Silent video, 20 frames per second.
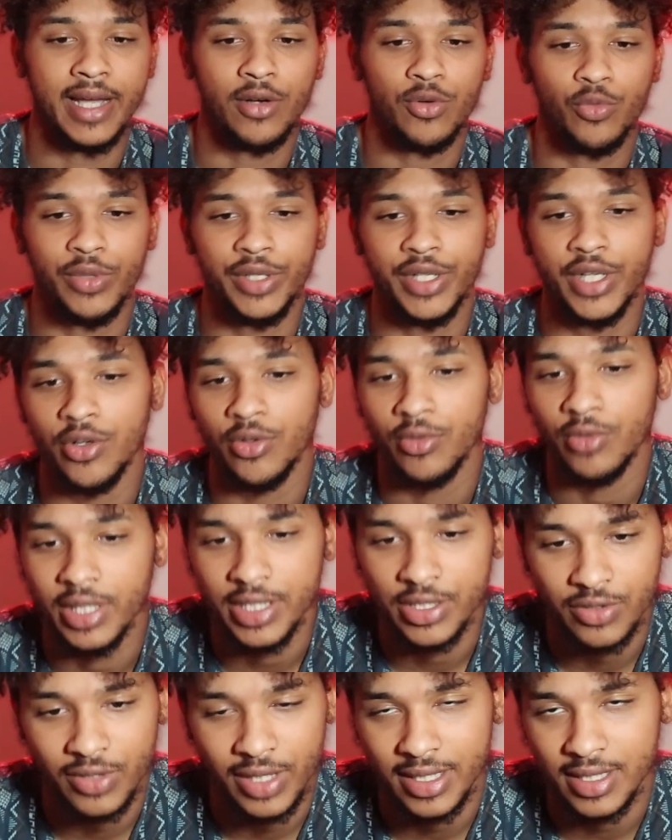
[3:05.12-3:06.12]
Now, we
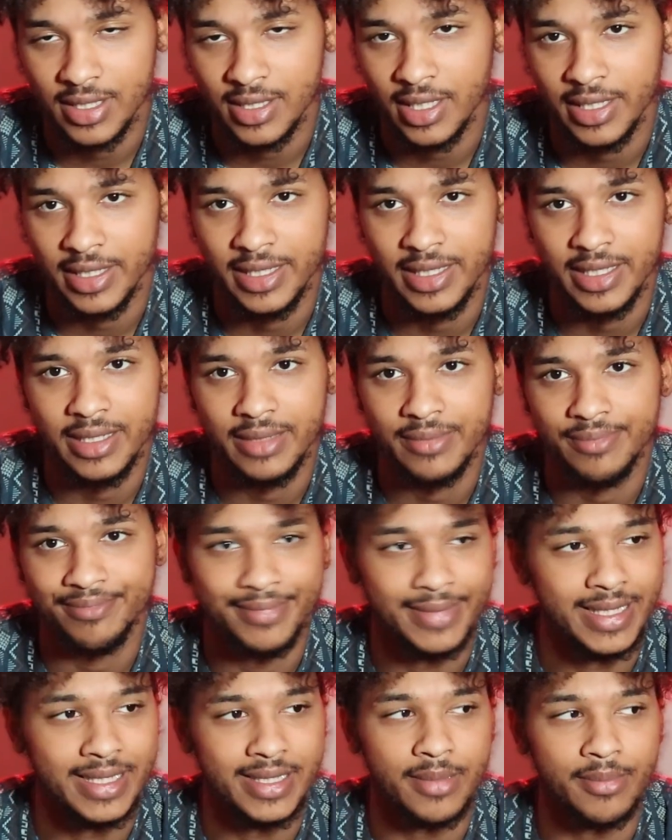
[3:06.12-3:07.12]
know Israel Adesanya
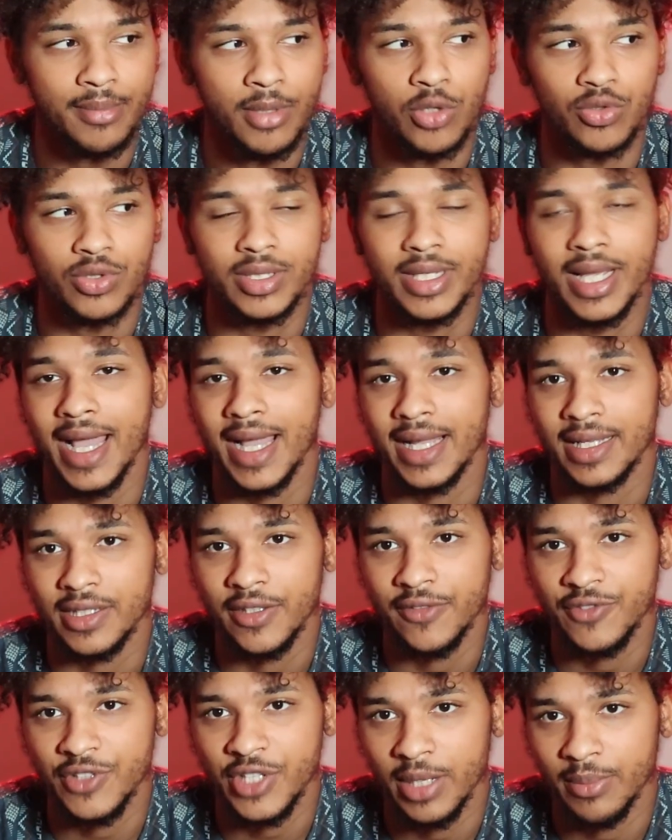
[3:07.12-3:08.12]
is the most
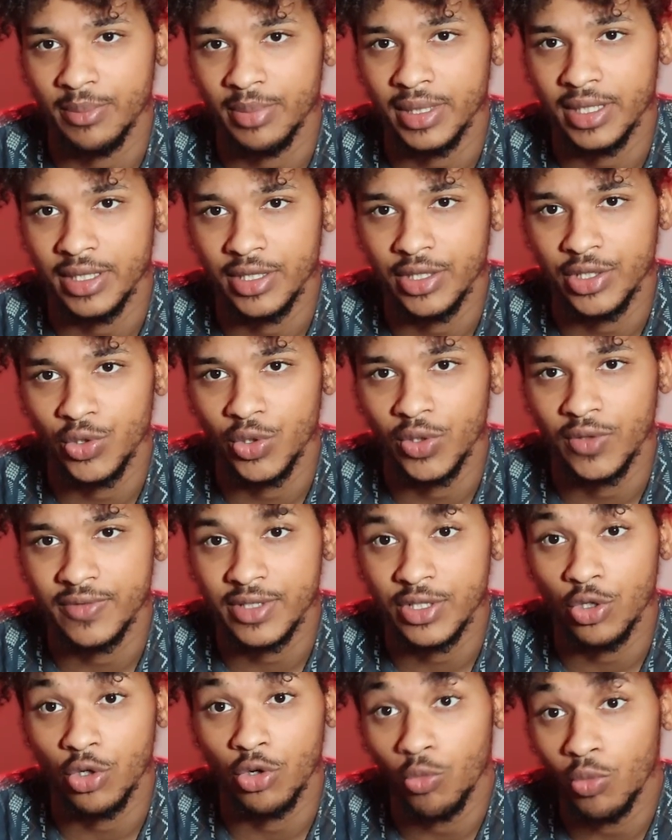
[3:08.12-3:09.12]
active champion in
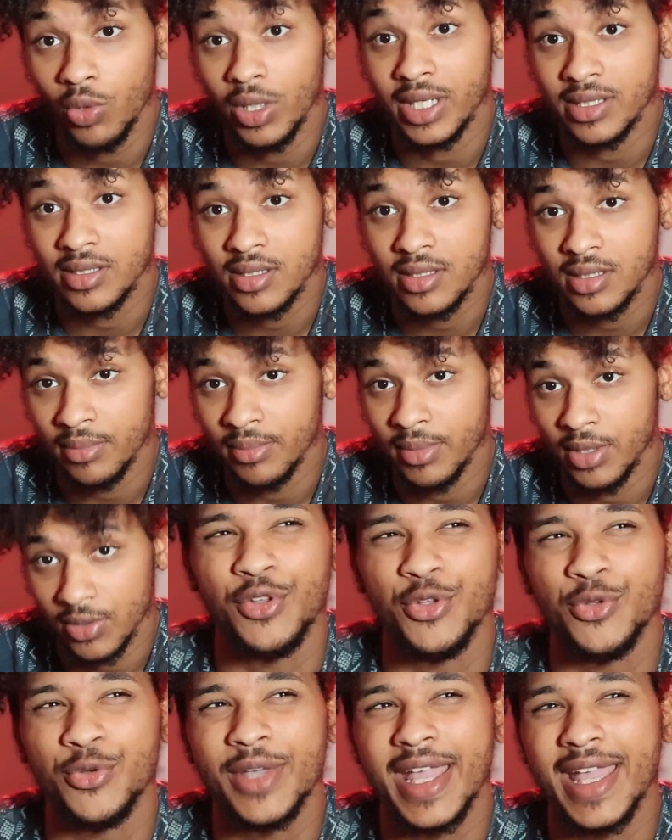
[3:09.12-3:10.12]
the UFC, or was.
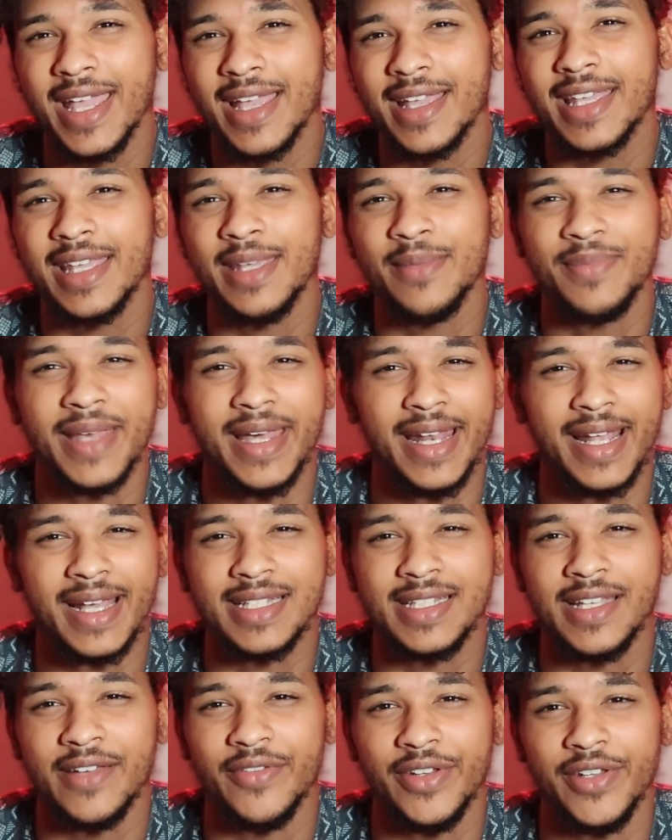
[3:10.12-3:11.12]
However, you can't keep
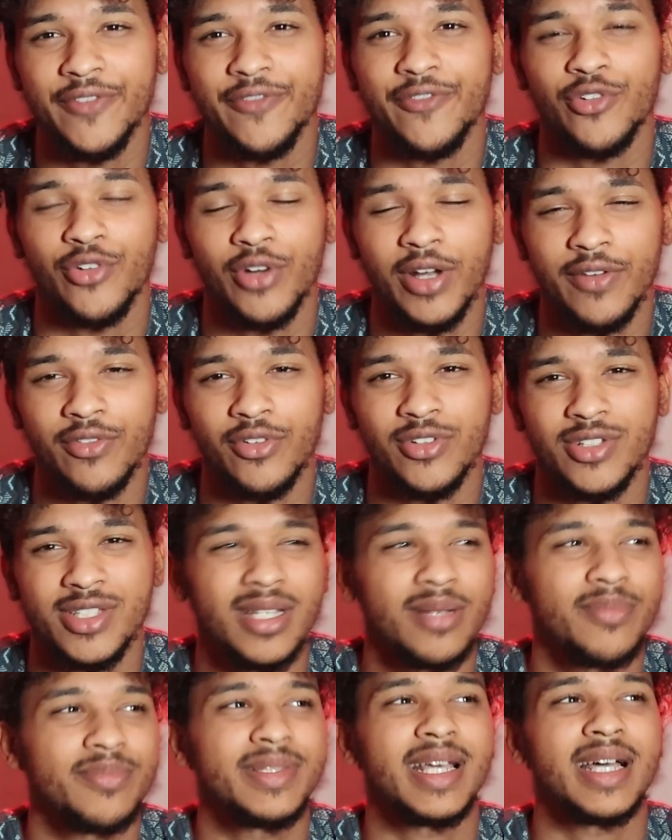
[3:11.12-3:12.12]
that activity
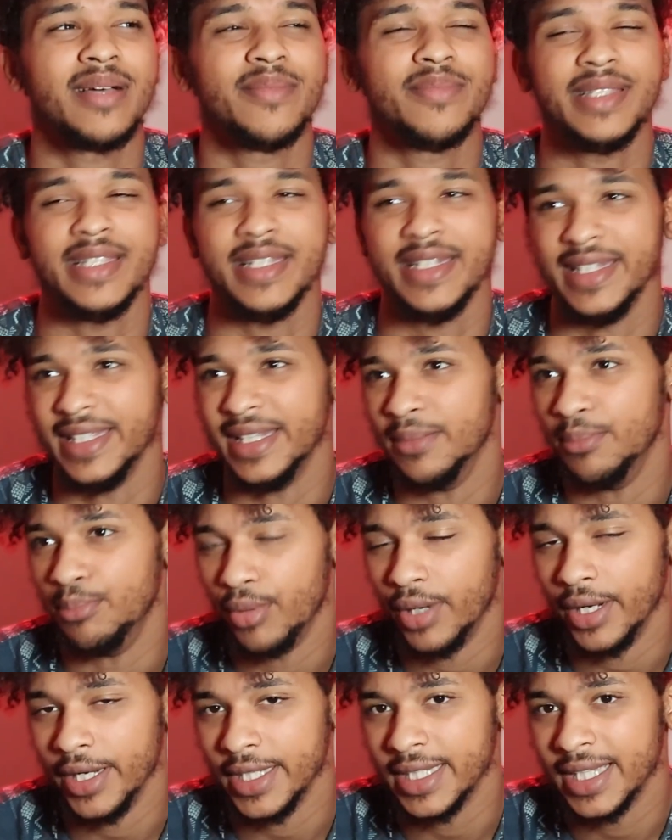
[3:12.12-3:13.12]
forever. Sometimes you
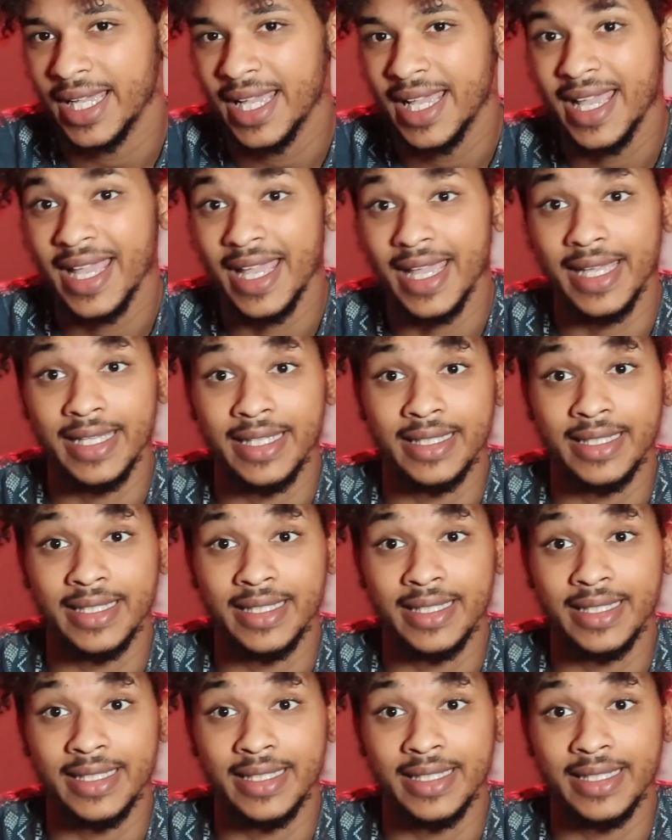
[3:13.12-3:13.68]
need a break.